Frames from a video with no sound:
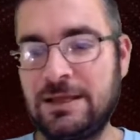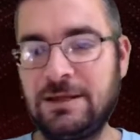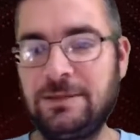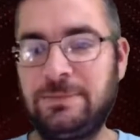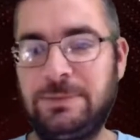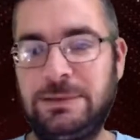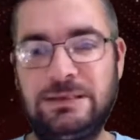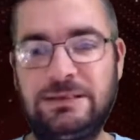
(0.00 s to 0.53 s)

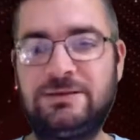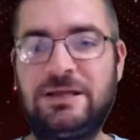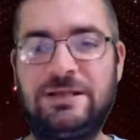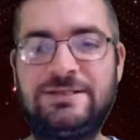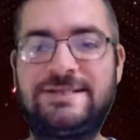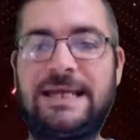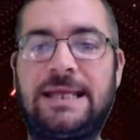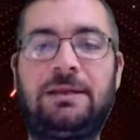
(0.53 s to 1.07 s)
It'd be
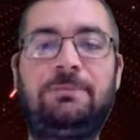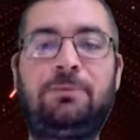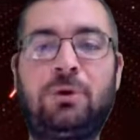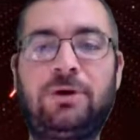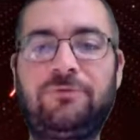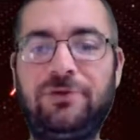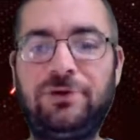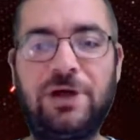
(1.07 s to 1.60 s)
insanely
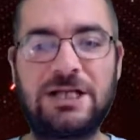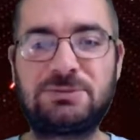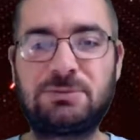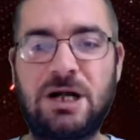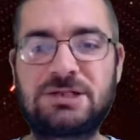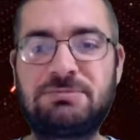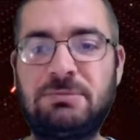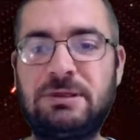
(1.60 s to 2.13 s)
boring for you guys
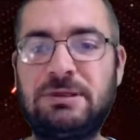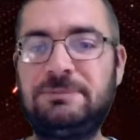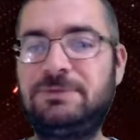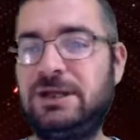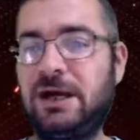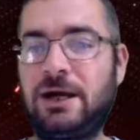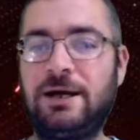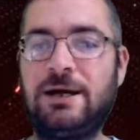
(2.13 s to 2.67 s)
watching me
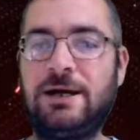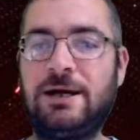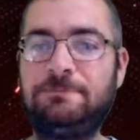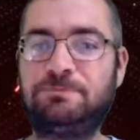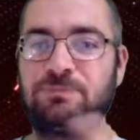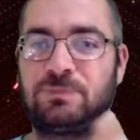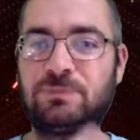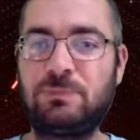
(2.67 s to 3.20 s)

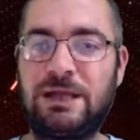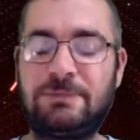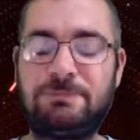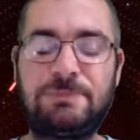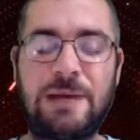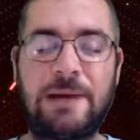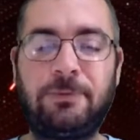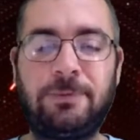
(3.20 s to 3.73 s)
make
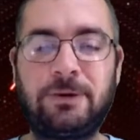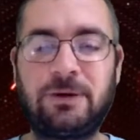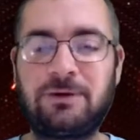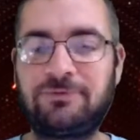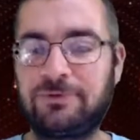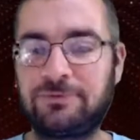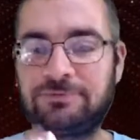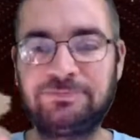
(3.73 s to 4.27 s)
apple butter
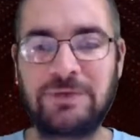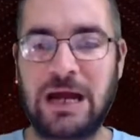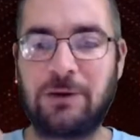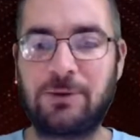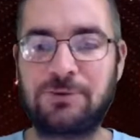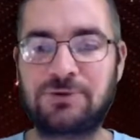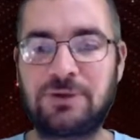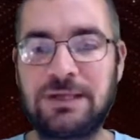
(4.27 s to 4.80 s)
for
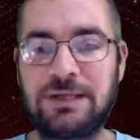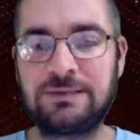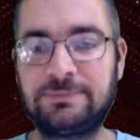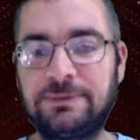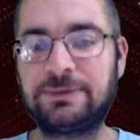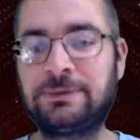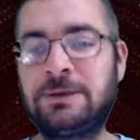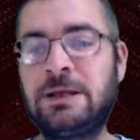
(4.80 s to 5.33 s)
hours on end.
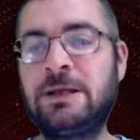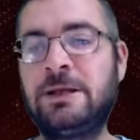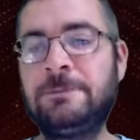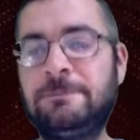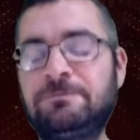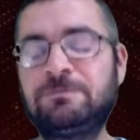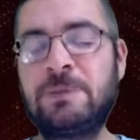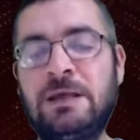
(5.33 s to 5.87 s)
But
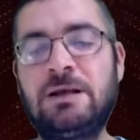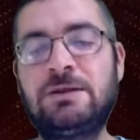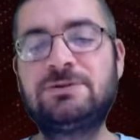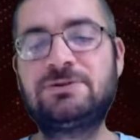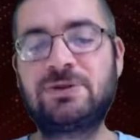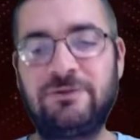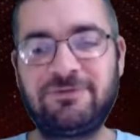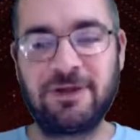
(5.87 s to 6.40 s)

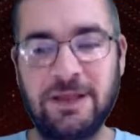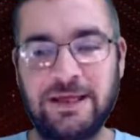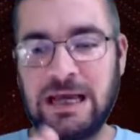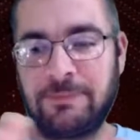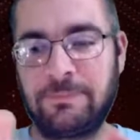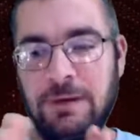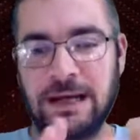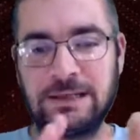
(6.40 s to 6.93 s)
so I finally
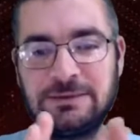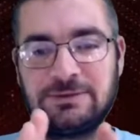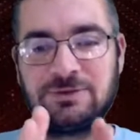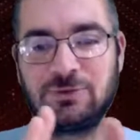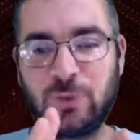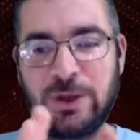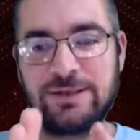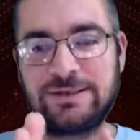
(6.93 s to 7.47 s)
got mine
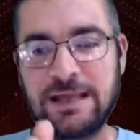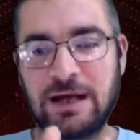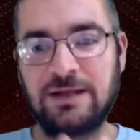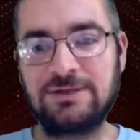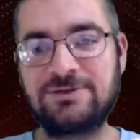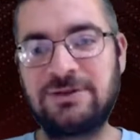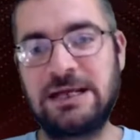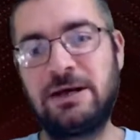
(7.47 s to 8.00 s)
tweaked
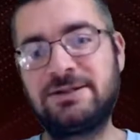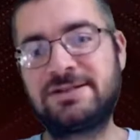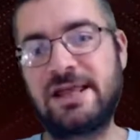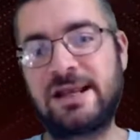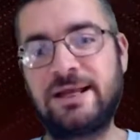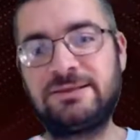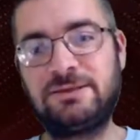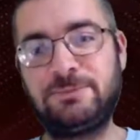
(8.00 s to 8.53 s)
out. So now I just got
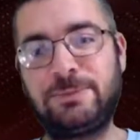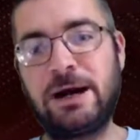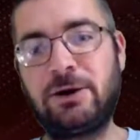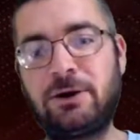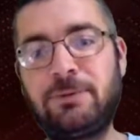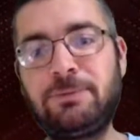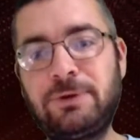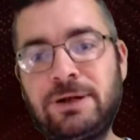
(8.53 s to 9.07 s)
to get the
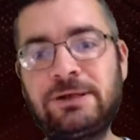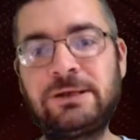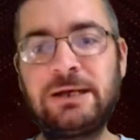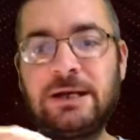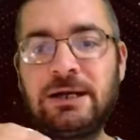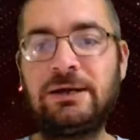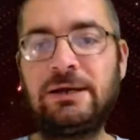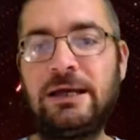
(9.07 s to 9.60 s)
powder put in
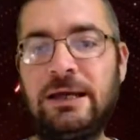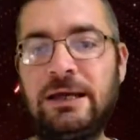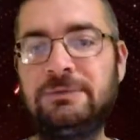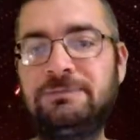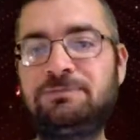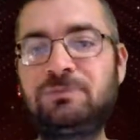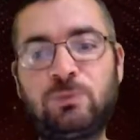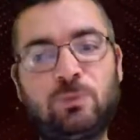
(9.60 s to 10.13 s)
there,
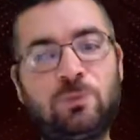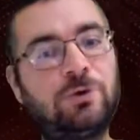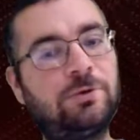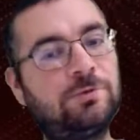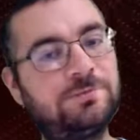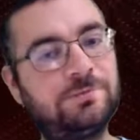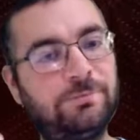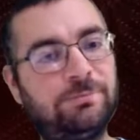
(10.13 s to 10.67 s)
and we'll
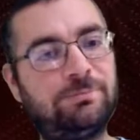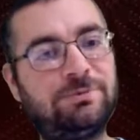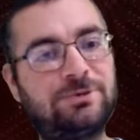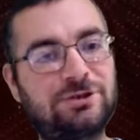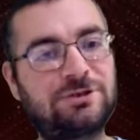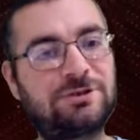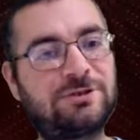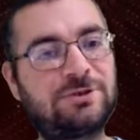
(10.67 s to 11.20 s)

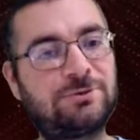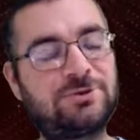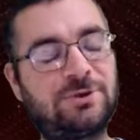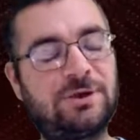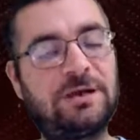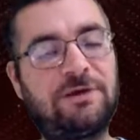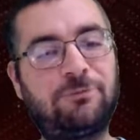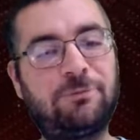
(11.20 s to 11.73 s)
soon
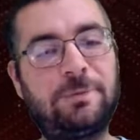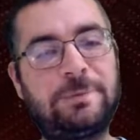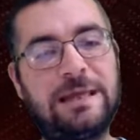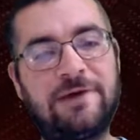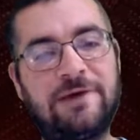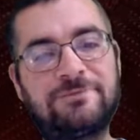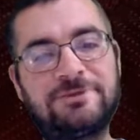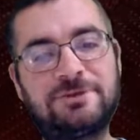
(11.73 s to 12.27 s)
enough we'll be
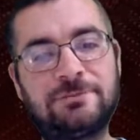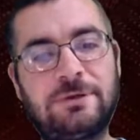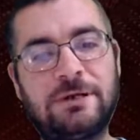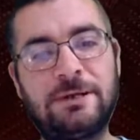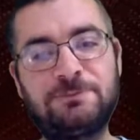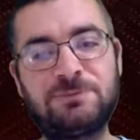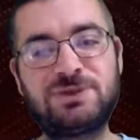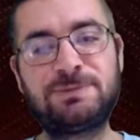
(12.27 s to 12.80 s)
having
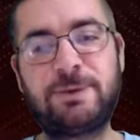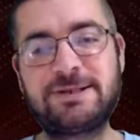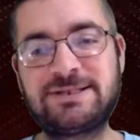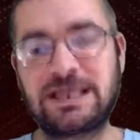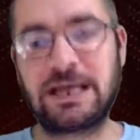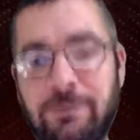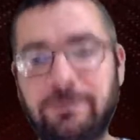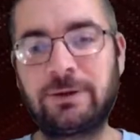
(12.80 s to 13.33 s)
some
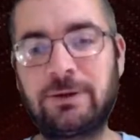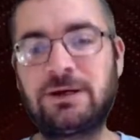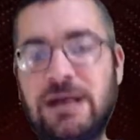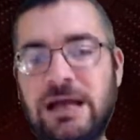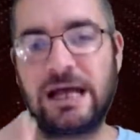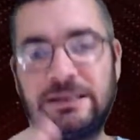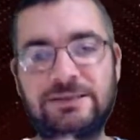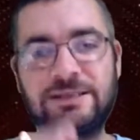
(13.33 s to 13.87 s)
spicy apple butter
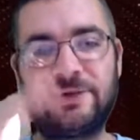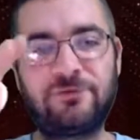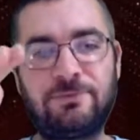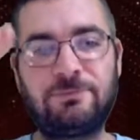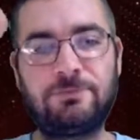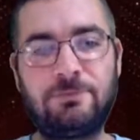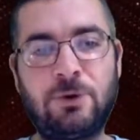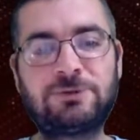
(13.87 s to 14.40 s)
at different
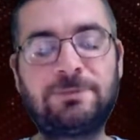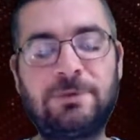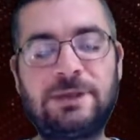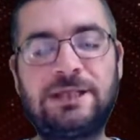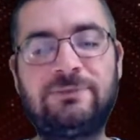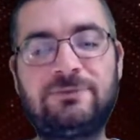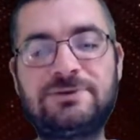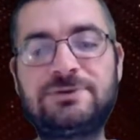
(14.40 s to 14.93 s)
multiple
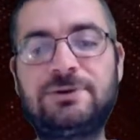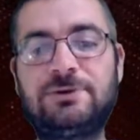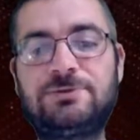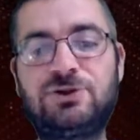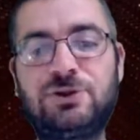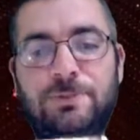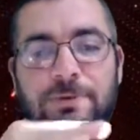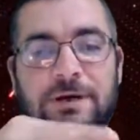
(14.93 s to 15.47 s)
levels too. Super